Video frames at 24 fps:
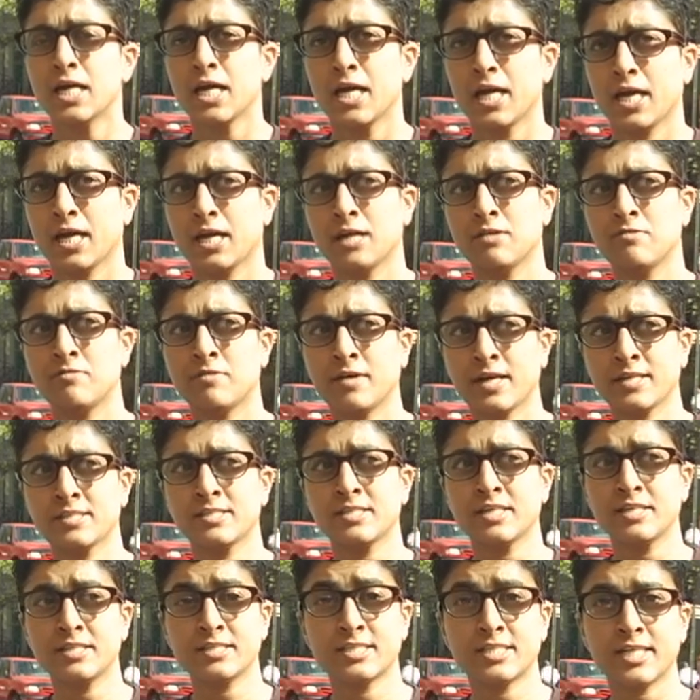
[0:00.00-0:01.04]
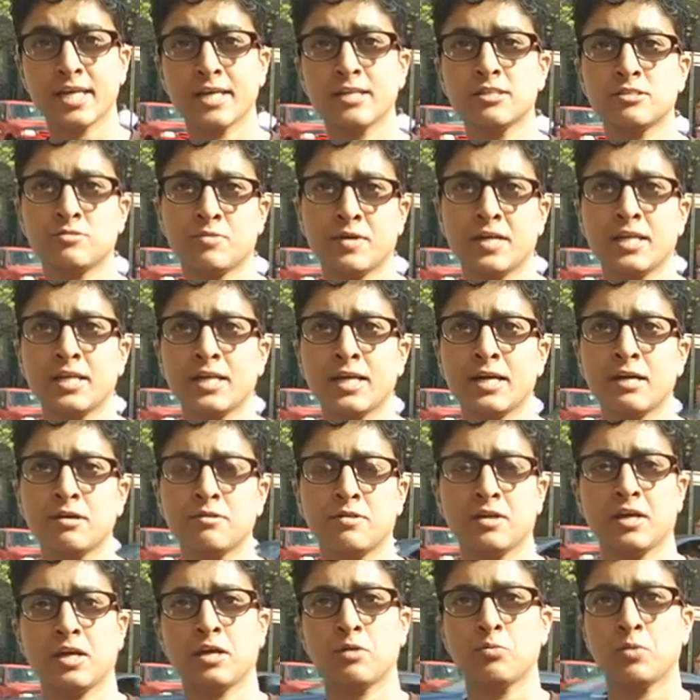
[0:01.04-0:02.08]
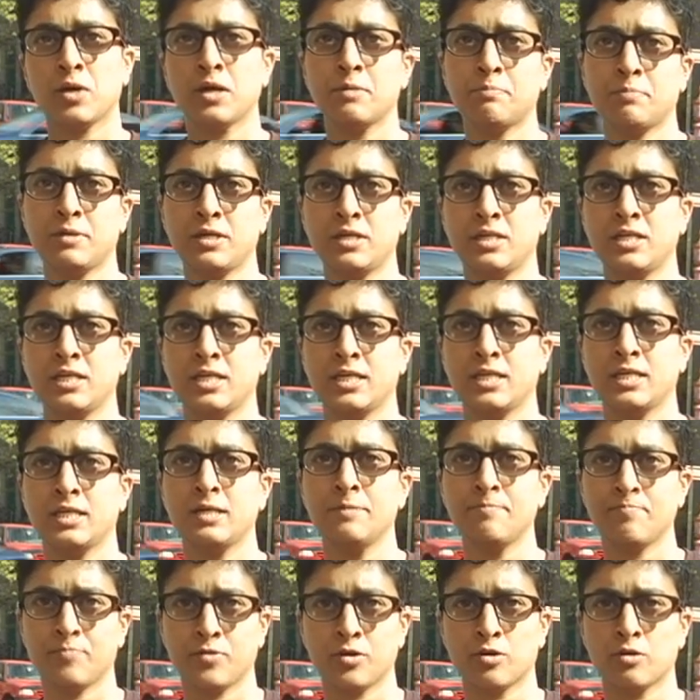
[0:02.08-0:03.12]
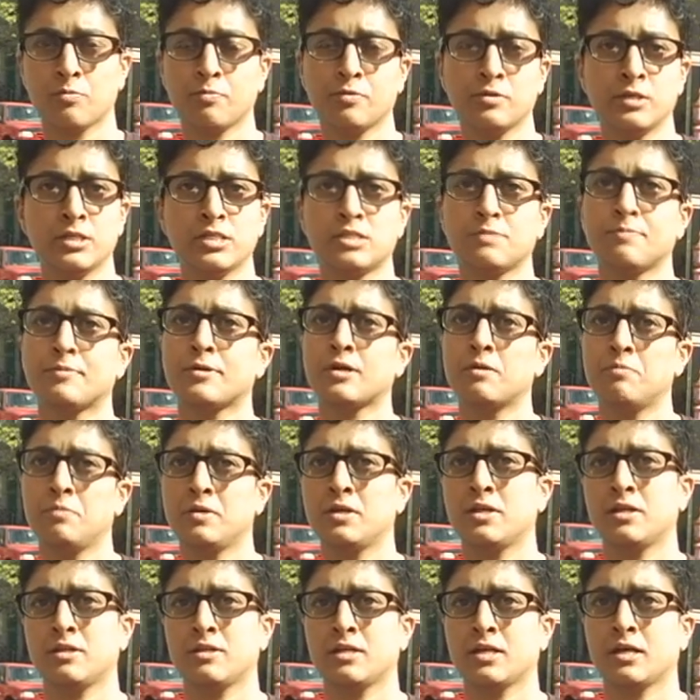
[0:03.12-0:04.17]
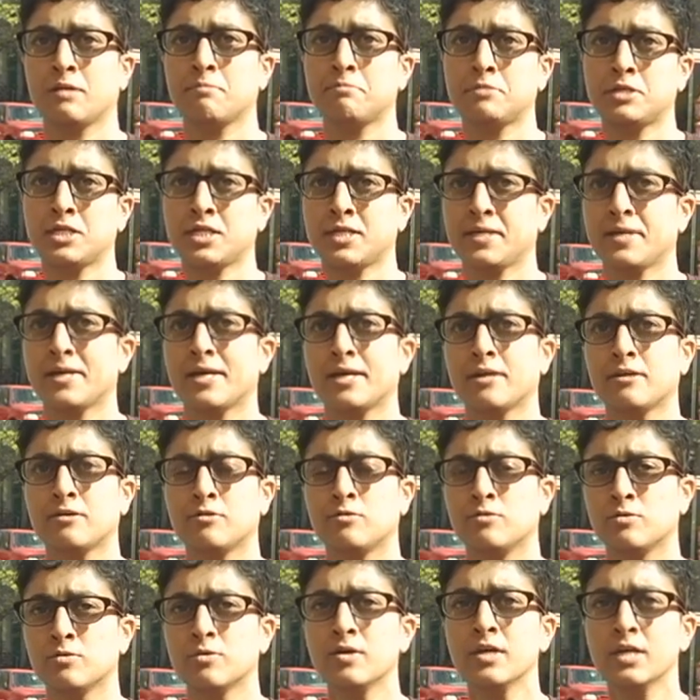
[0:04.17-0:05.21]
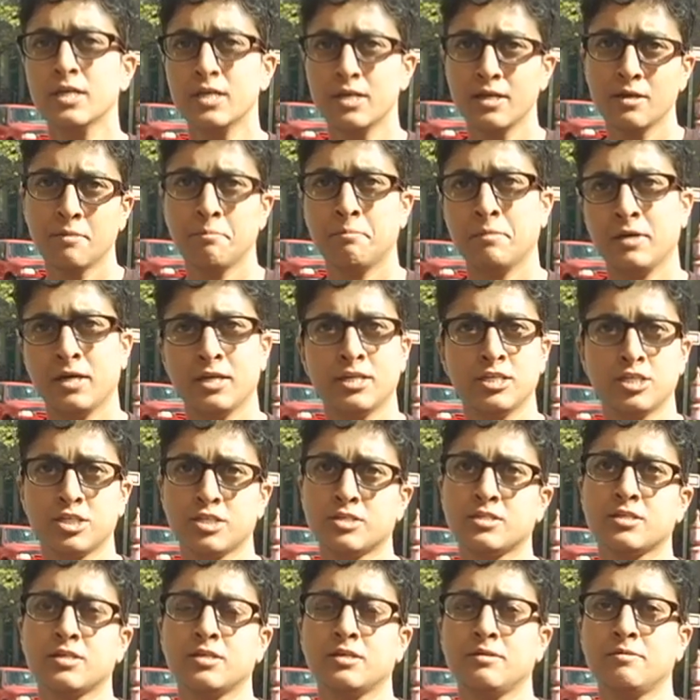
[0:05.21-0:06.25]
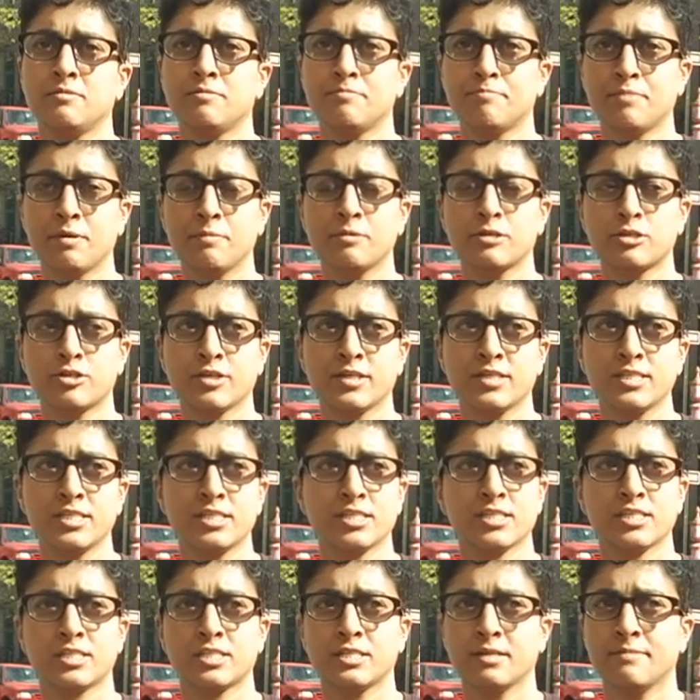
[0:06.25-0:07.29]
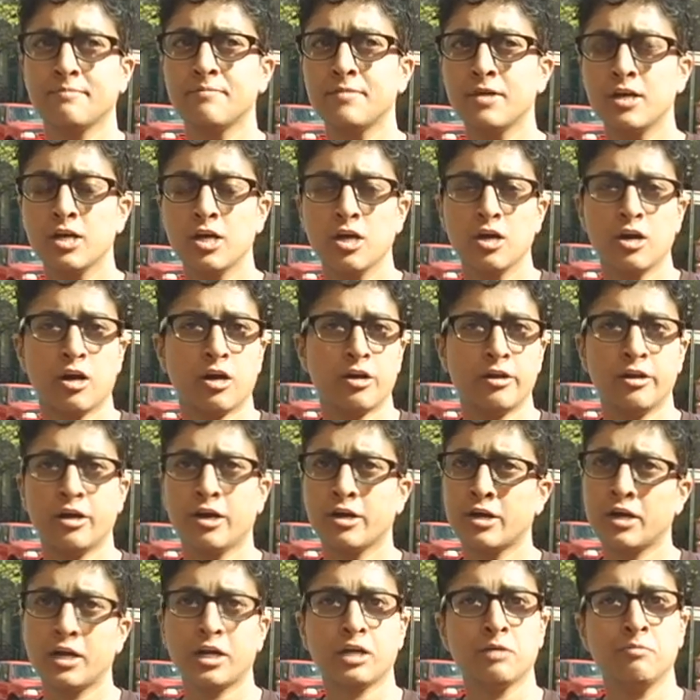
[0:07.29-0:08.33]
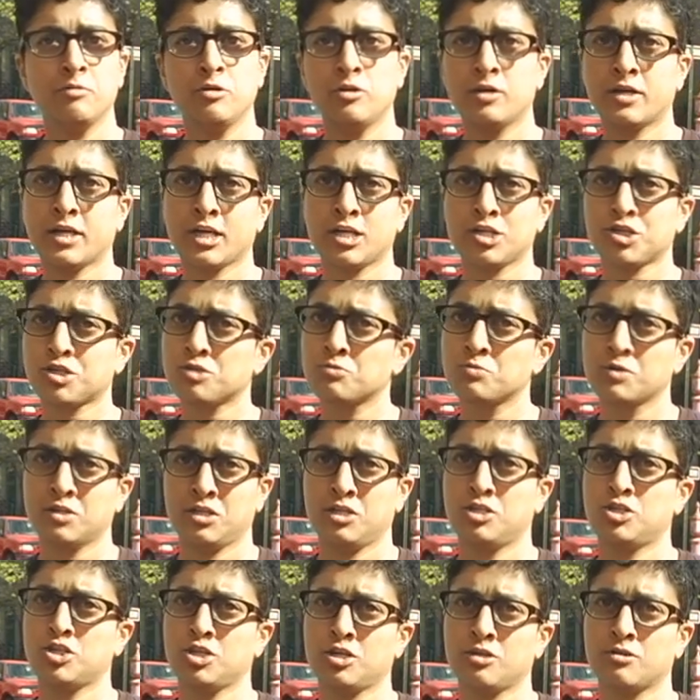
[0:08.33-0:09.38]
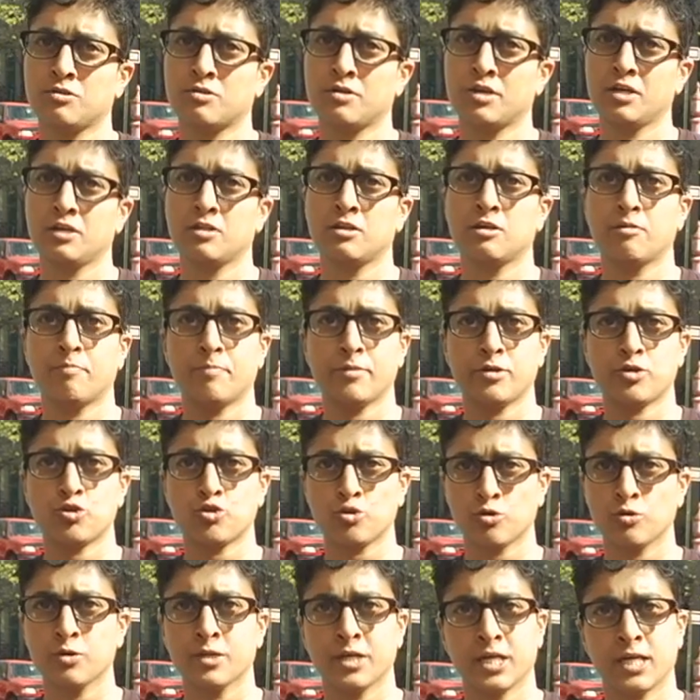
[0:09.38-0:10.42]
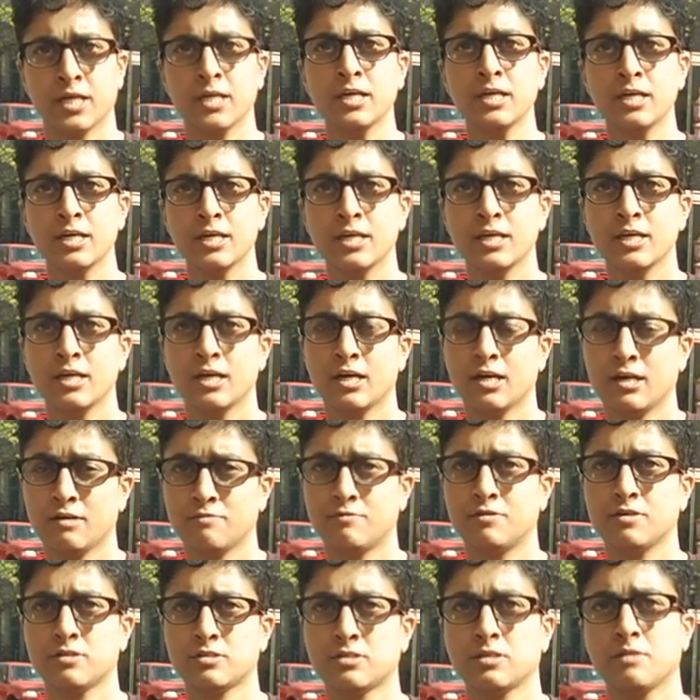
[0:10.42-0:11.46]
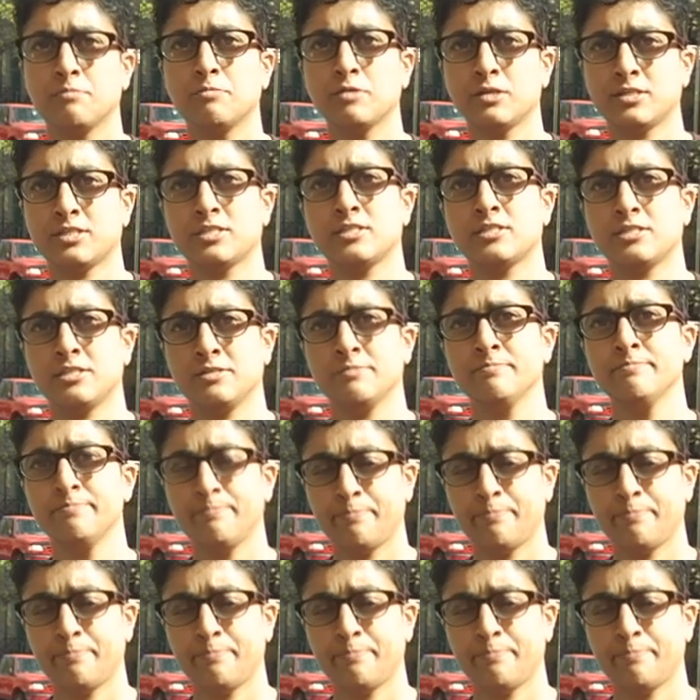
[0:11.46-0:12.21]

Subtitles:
And as it stands right now, the NYPD, New York Police Department, and the MTA, who manages a public transit system, are not in communication with each other in their patrolling of the subway system.